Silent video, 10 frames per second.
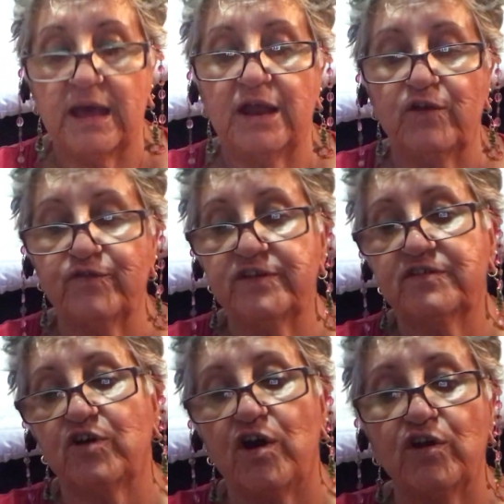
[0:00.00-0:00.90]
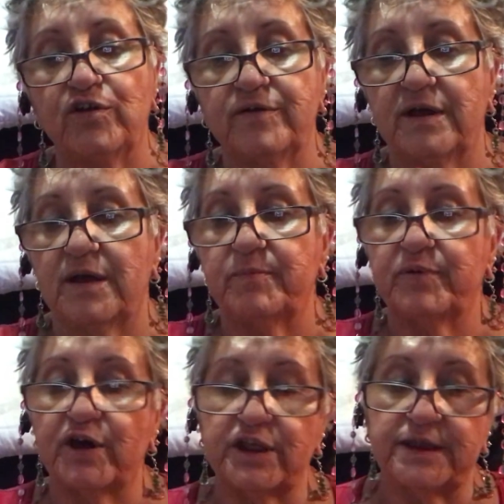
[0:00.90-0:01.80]
I love this color. I
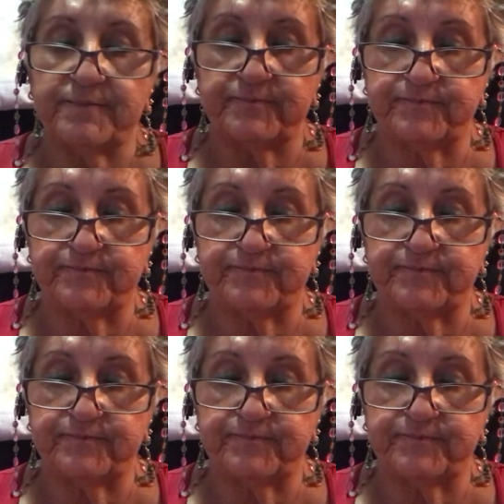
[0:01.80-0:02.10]
bought it.